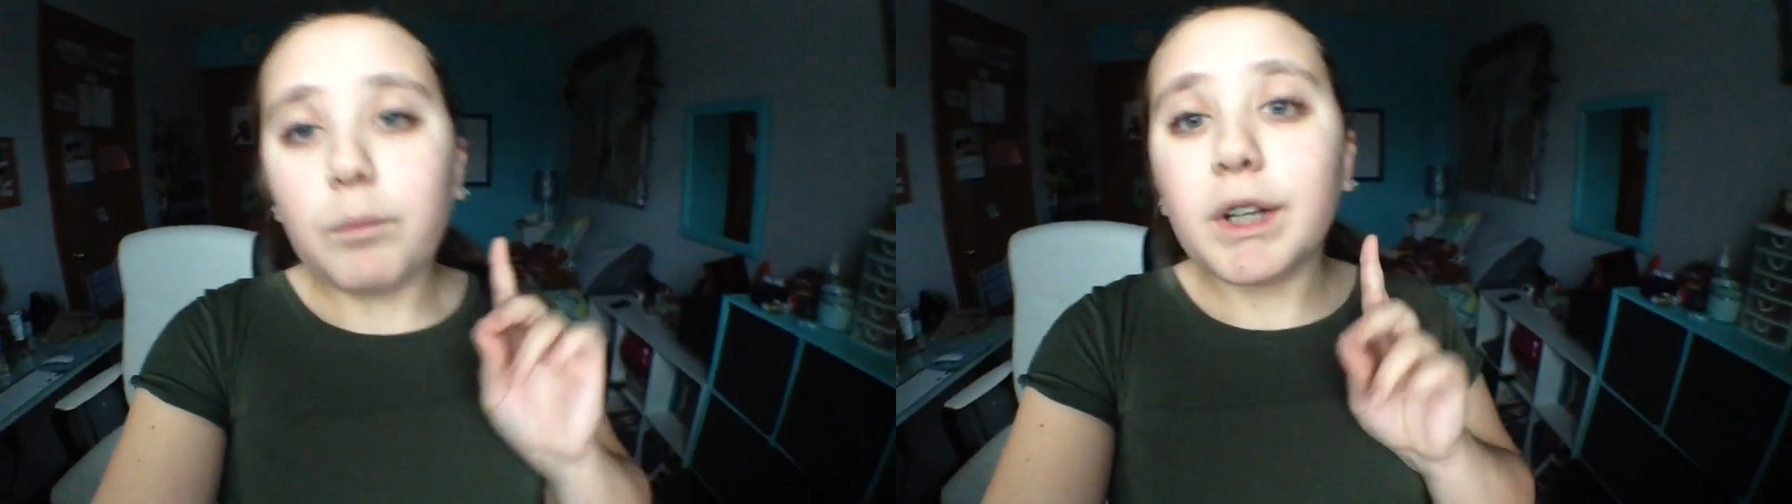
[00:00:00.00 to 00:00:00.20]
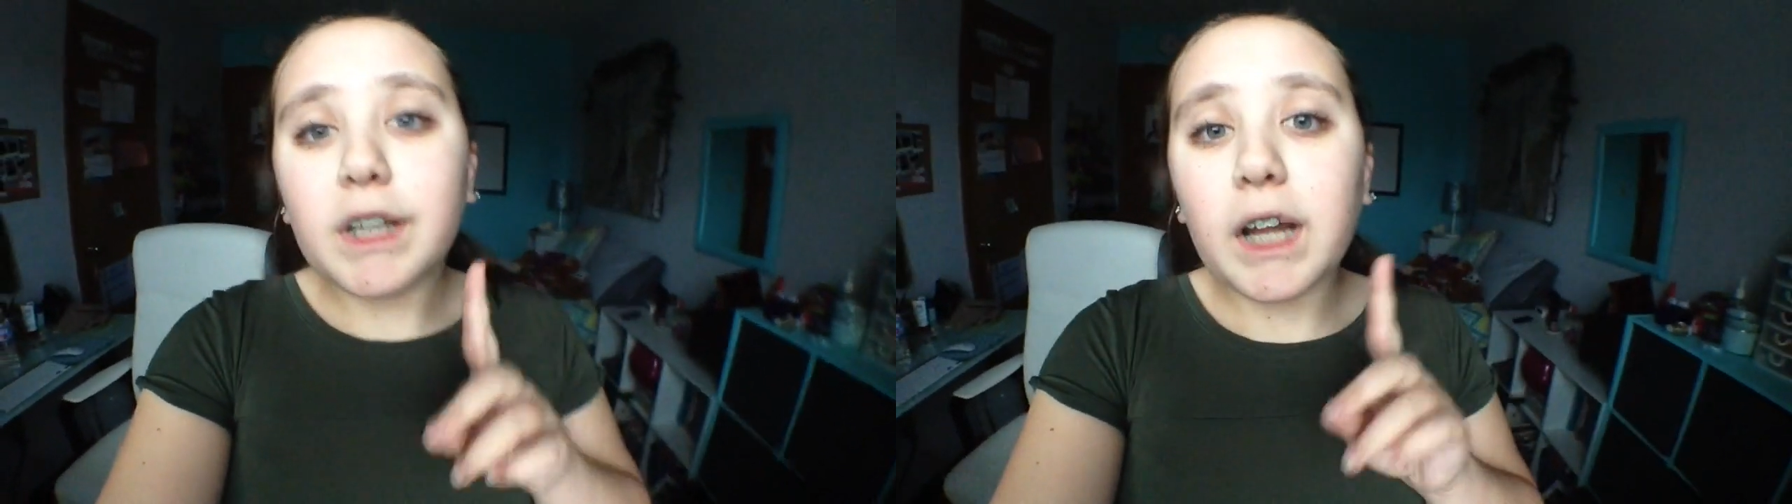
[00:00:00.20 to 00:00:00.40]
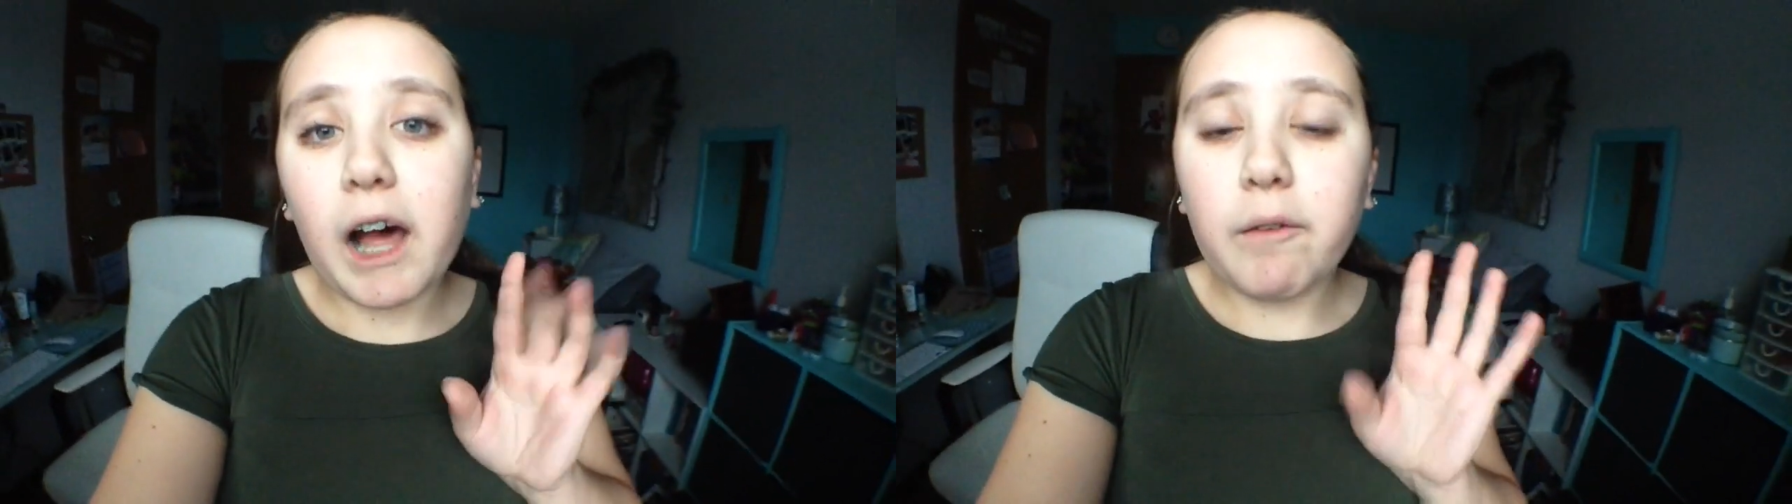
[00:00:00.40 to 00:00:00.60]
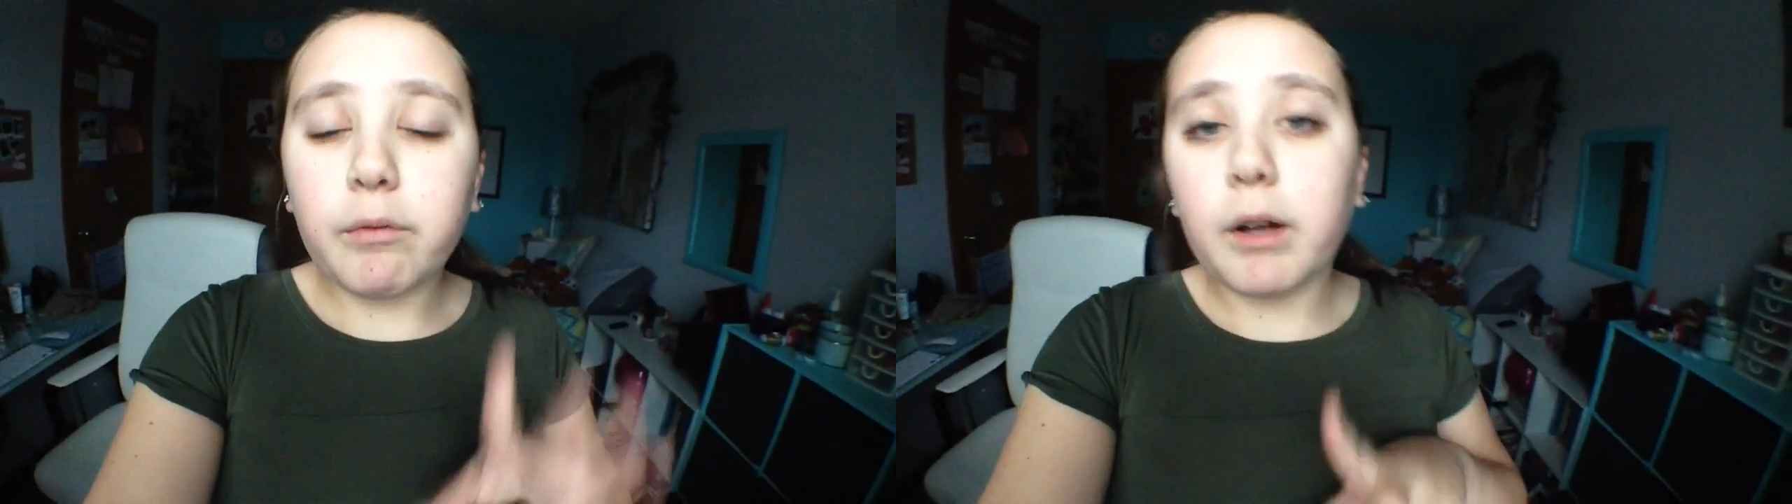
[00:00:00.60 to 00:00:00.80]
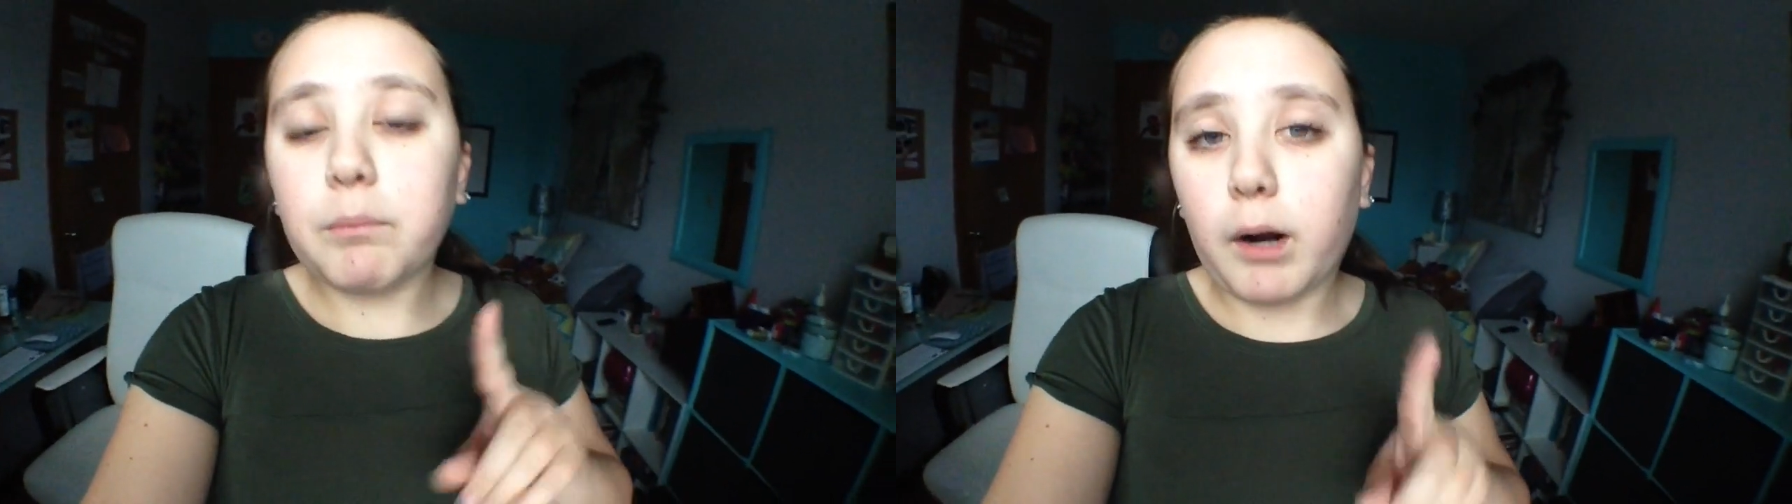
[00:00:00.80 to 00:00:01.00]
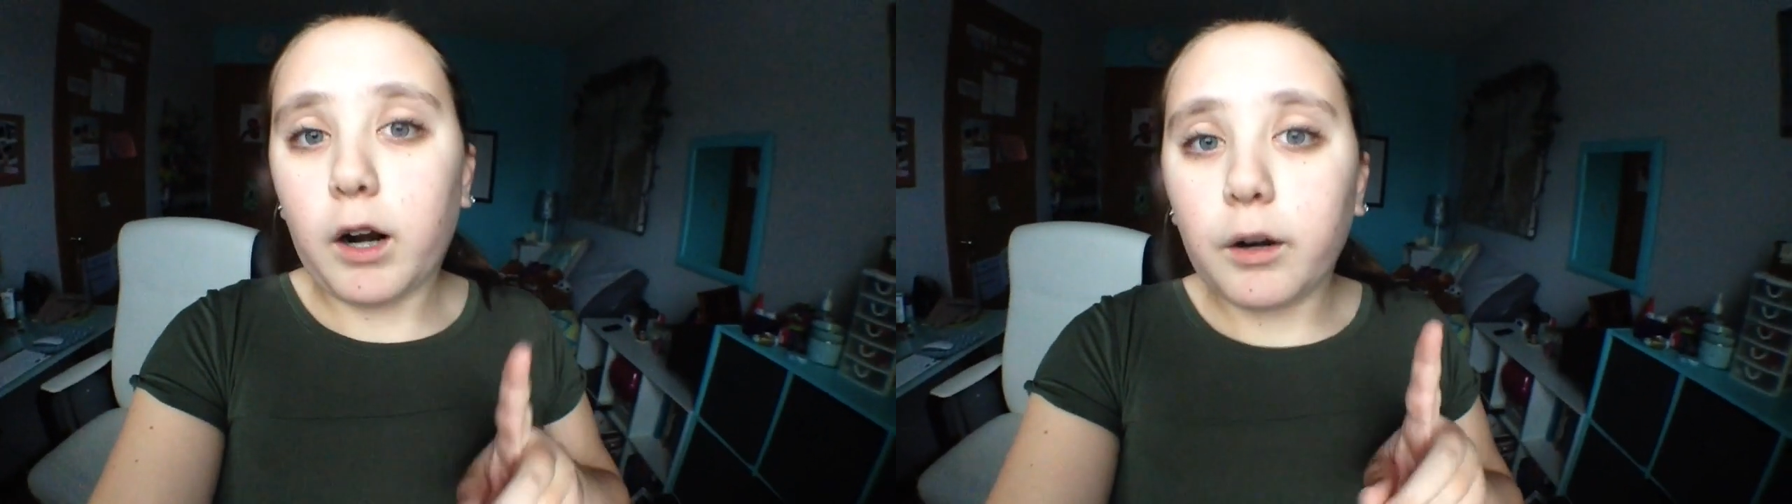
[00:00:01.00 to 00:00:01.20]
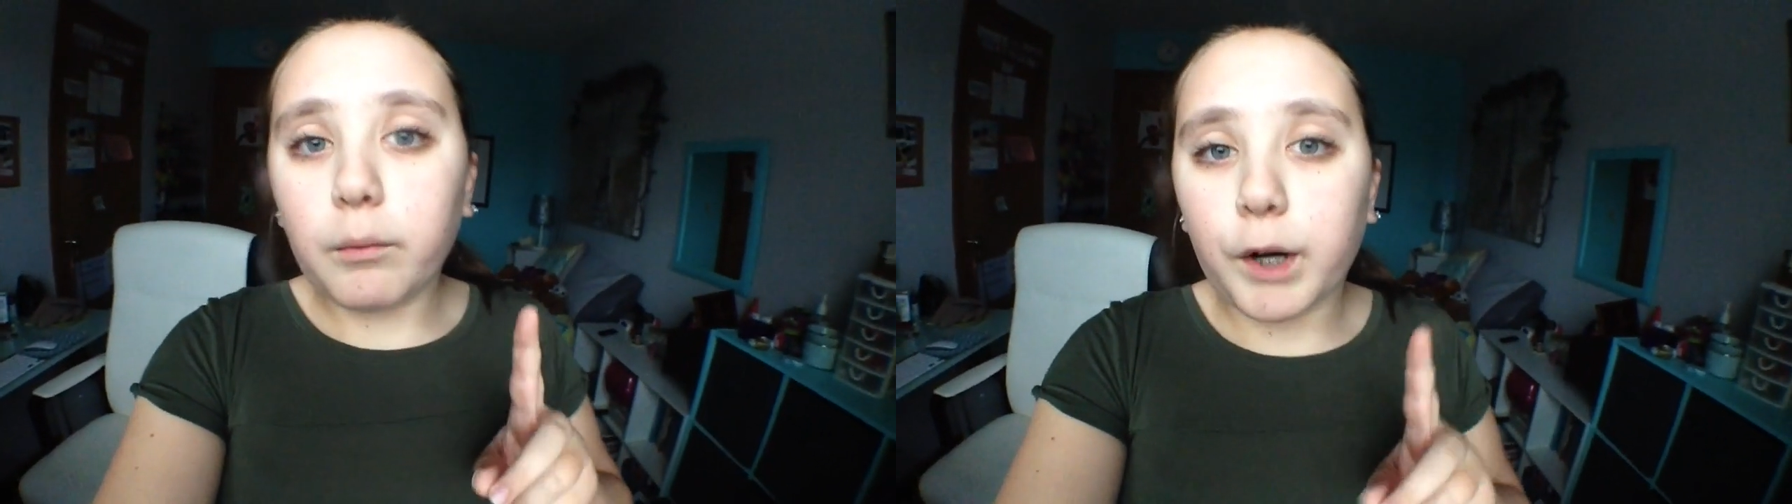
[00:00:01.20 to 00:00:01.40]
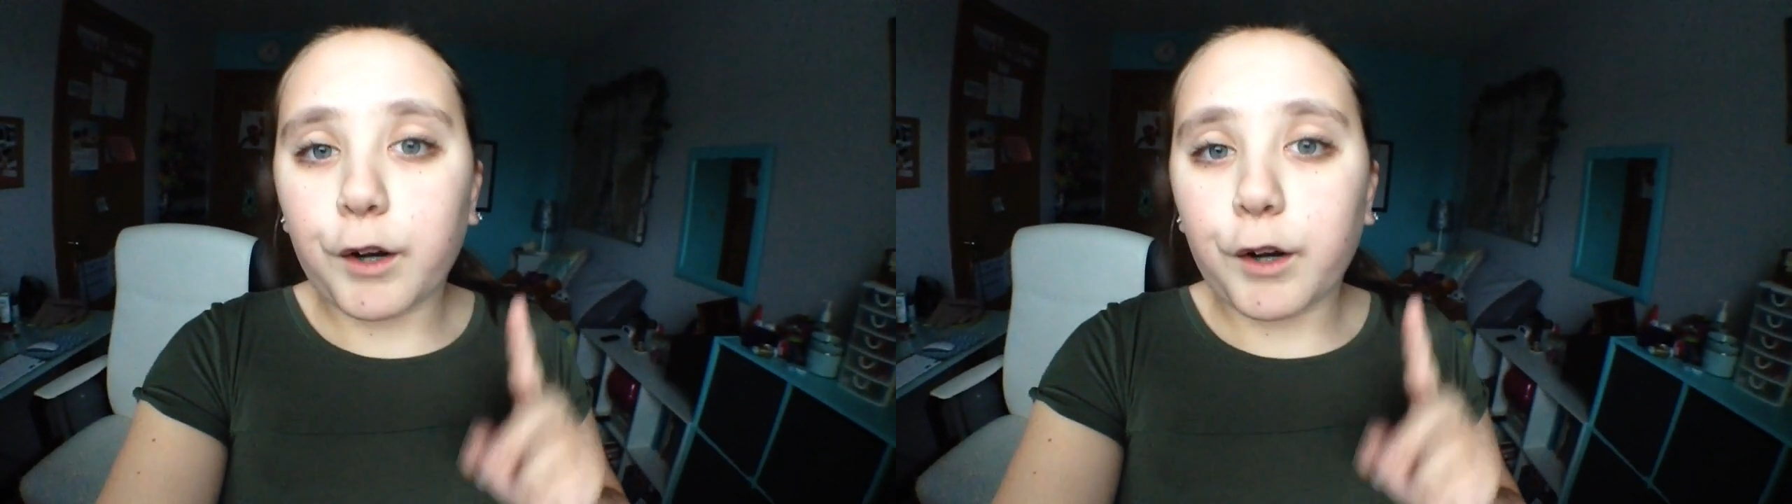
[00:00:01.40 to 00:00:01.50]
We did have one part